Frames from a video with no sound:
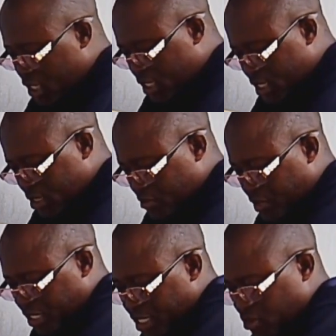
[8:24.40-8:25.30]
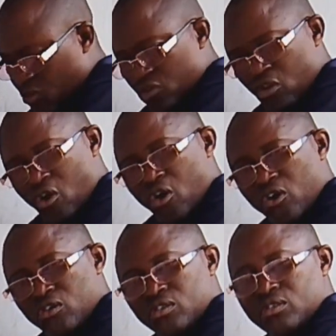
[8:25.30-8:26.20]
it. Press it on
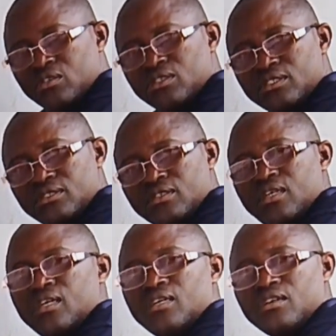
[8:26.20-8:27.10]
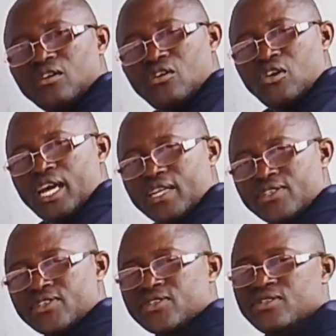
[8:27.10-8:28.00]
all
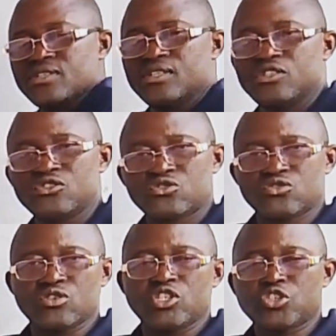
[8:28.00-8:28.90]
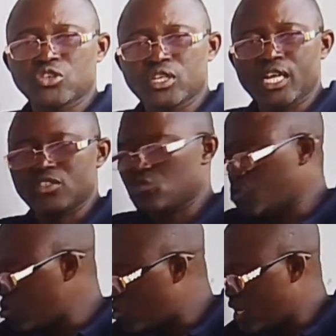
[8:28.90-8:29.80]
corners to ensure that
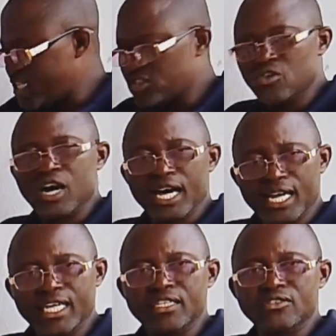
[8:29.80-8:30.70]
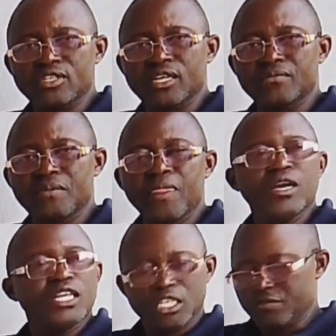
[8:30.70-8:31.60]
one corner is not higher than the other.
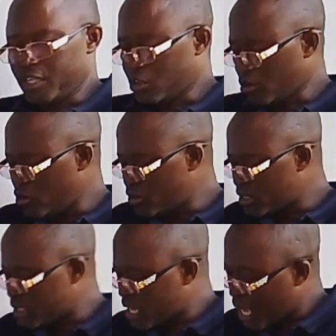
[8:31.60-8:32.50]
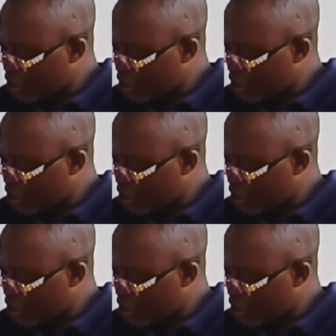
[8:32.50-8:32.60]
If the clothes are